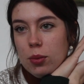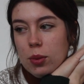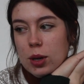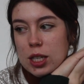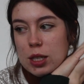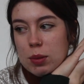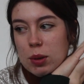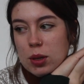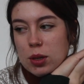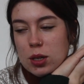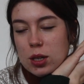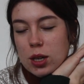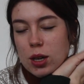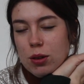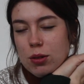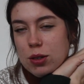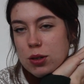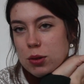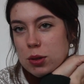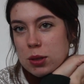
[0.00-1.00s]
was supposed to
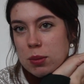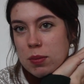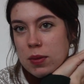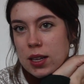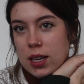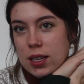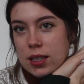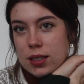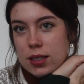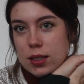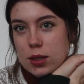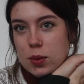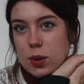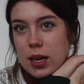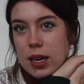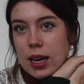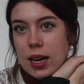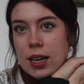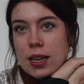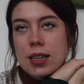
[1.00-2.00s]
go do some things this
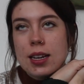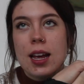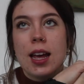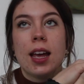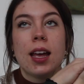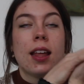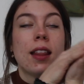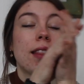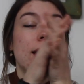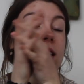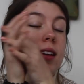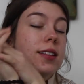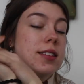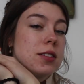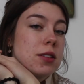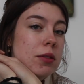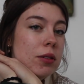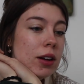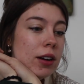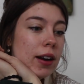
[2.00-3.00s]
weekend, and that
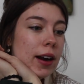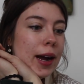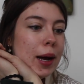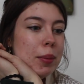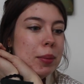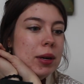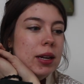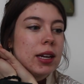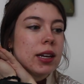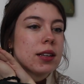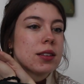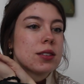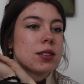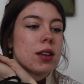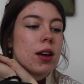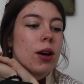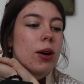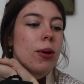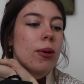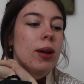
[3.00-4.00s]
is no longer happening,
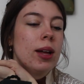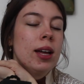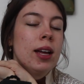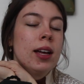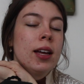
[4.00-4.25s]
so